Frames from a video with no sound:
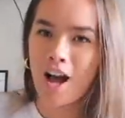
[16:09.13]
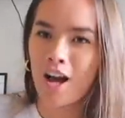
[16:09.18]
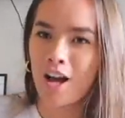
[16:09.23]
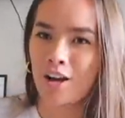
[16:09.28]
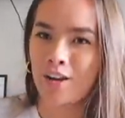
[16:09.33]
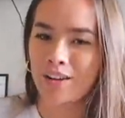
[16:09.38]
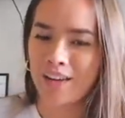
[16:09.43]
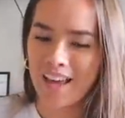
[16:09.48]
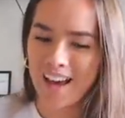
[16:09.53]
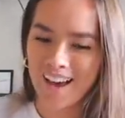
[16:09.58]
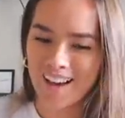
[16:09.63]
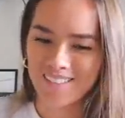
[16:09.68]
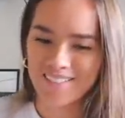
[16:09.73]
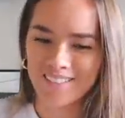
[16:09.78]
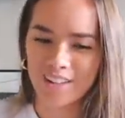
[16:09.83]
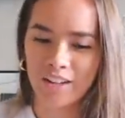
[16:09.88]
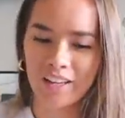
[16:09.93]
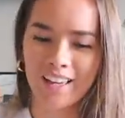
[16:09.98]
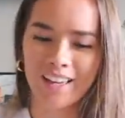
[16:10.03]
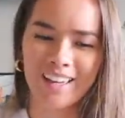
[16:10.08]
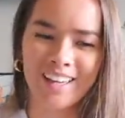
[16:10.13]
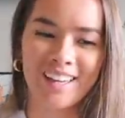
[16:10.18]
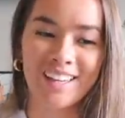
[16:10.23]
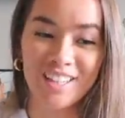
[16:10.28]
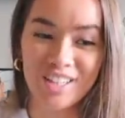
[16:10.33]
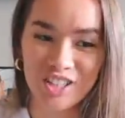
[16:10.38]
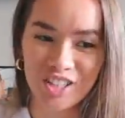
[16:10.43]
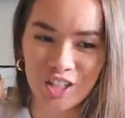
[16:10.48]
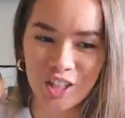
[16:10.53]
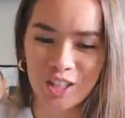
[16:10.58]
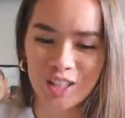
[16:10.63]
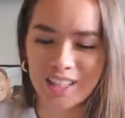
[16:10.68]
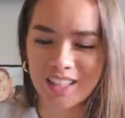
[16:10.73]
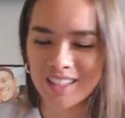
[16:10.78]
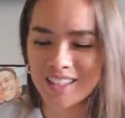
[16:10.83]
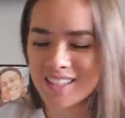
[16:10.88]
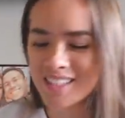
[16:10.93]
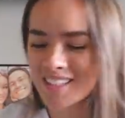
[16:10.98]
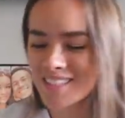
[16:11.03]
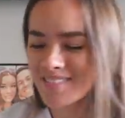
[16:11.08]
Oh yeah, okay, I can't show you
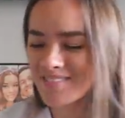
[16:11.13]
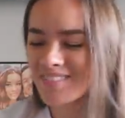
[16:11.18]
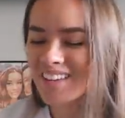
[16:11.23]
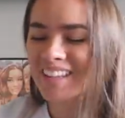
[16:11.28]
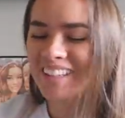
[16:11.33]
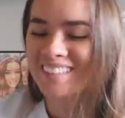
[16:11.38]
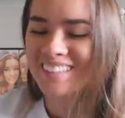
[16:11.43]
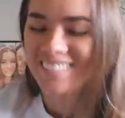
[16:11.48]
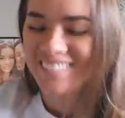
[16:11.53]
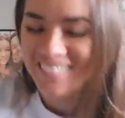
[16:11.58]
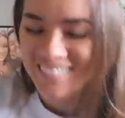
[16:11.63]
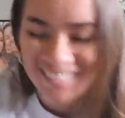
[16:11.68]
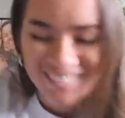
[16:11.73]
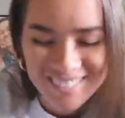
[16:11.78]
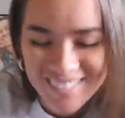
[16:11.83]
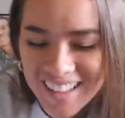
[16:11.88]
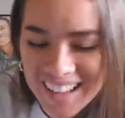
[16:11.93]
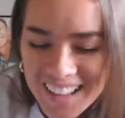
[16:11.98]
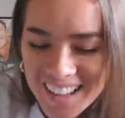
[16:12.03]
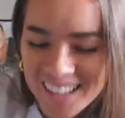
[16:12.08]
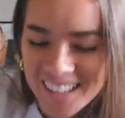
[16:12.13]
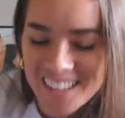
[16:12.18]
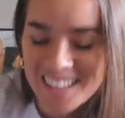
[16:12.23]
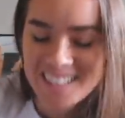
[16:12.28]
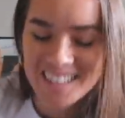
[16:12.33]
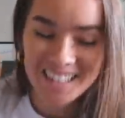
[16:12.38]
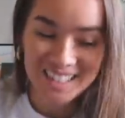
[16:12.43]
this. because